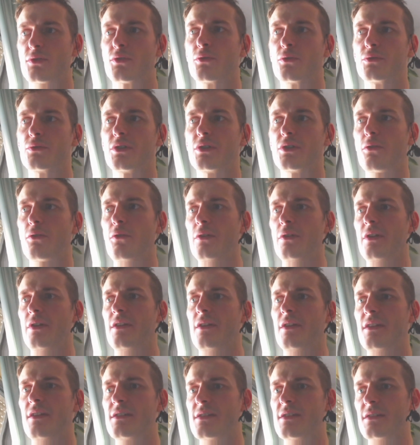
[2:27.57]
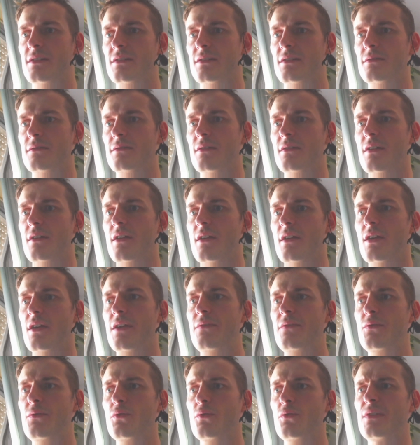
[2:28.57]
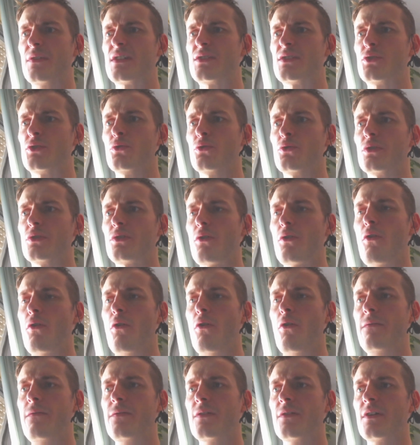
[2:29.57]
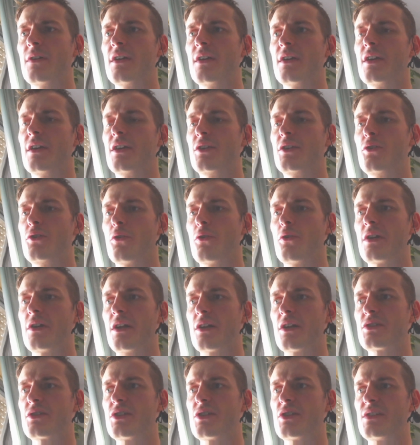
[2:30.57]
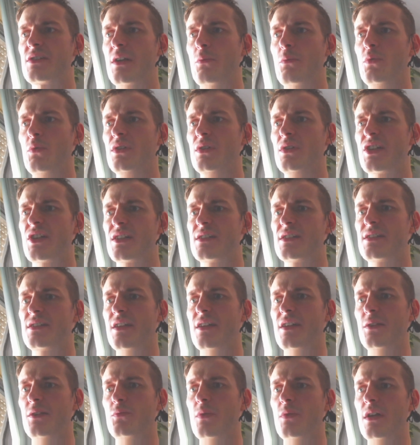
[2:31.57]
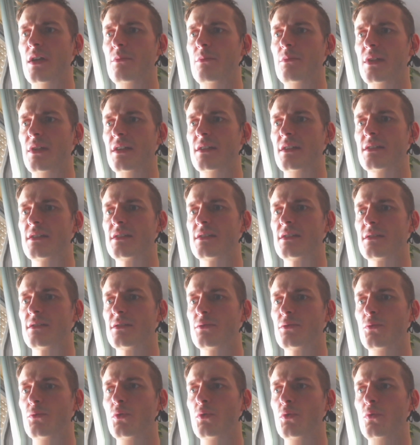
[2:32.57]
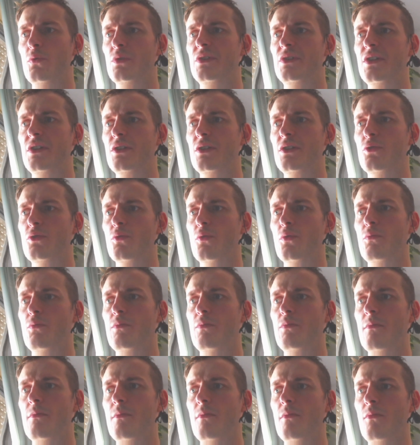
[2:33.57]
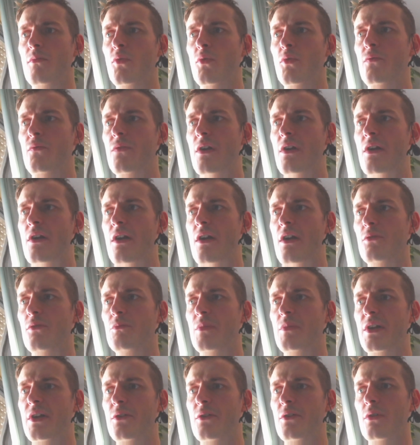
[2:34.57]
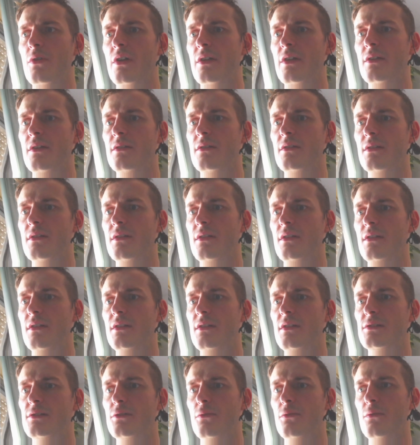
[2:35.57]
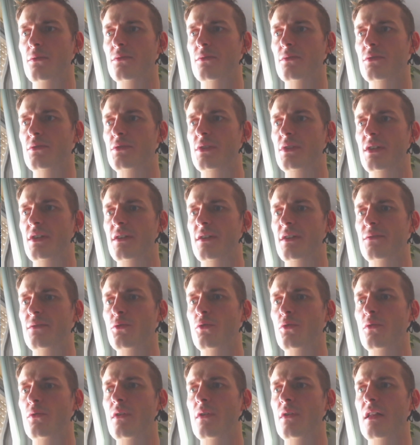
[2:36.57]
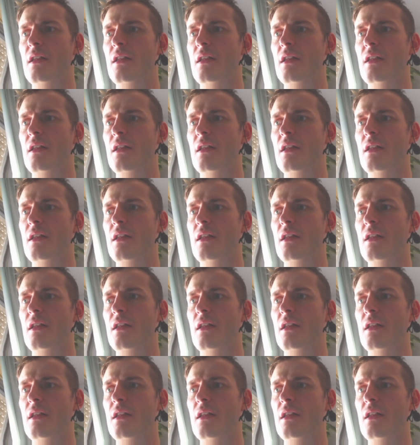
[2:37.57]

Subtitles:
it on and that's it. If it's turned off, your characters they will just stay at one place, so you would need to move around manually. So you see, if you